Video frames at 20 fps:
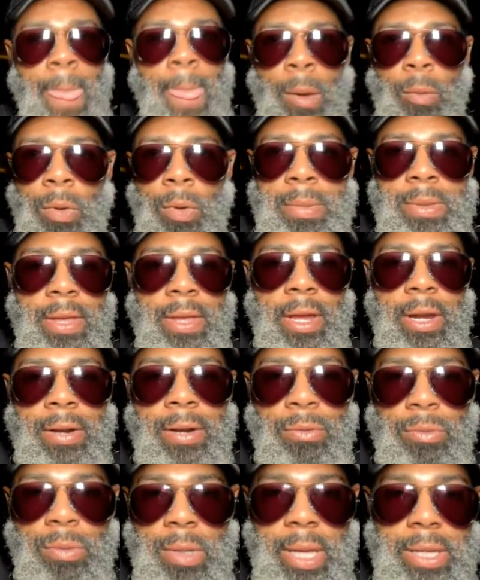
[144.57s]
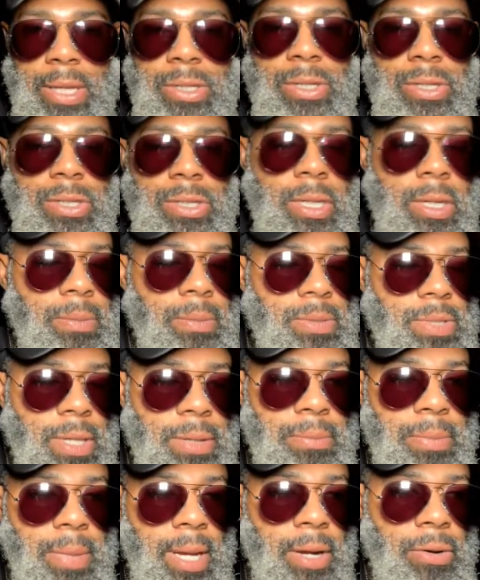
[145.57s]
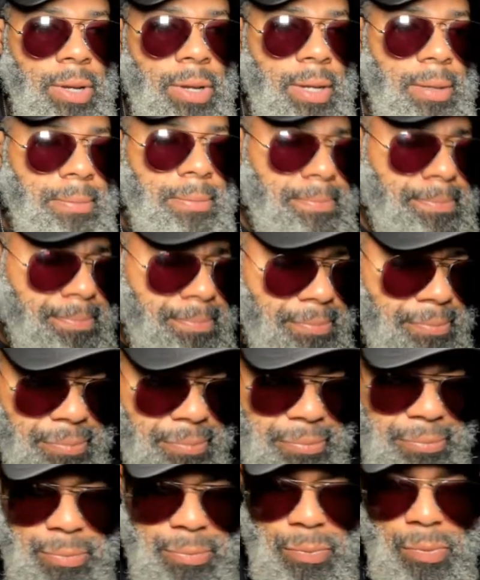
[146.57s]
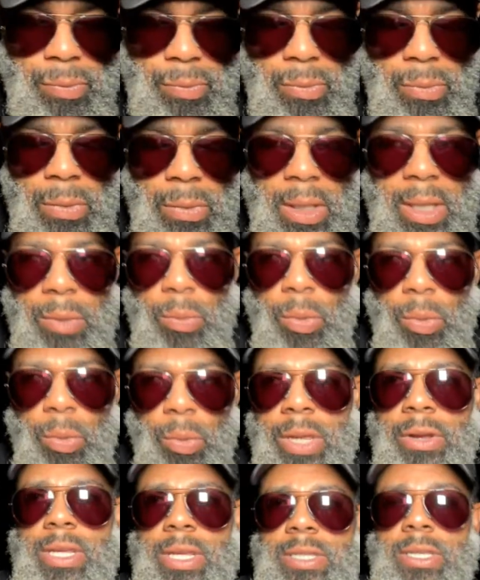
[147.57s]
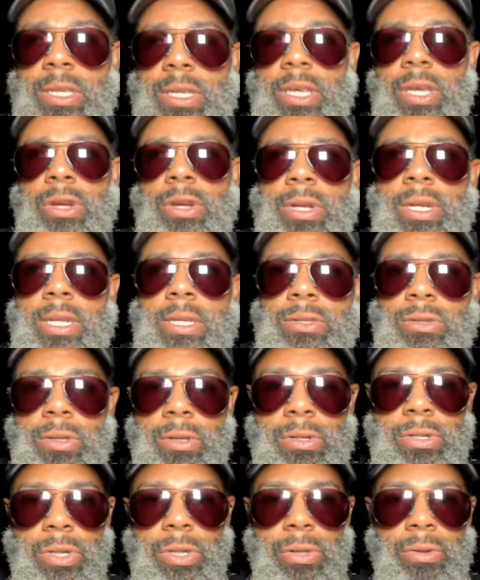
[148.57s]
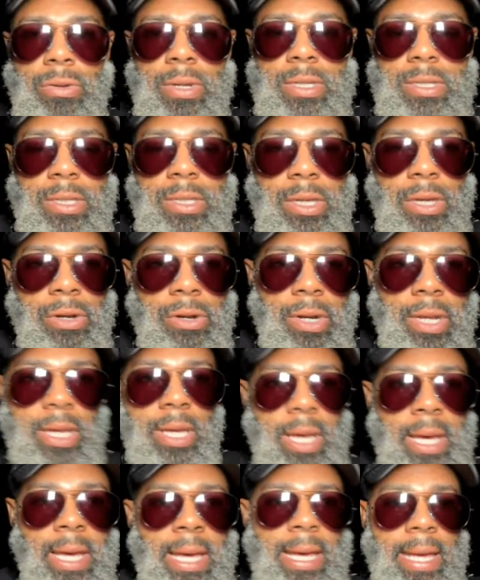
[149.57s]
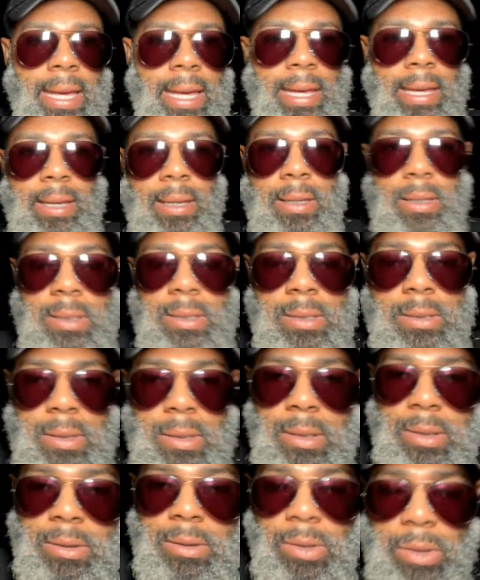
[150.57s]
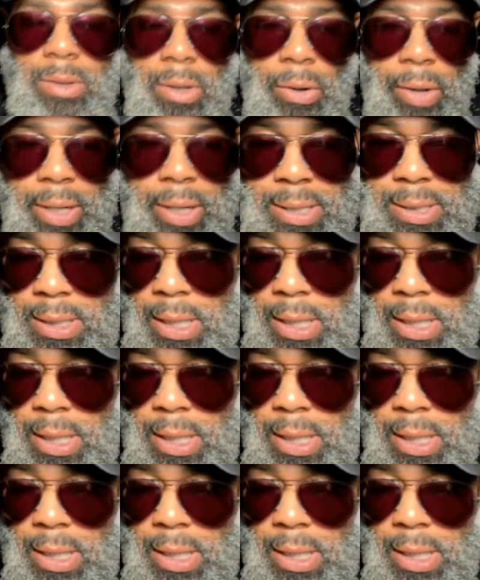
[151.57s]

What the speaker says: women that are in relationships and married, one of the insecurities or they'll show their insecurity is, and it's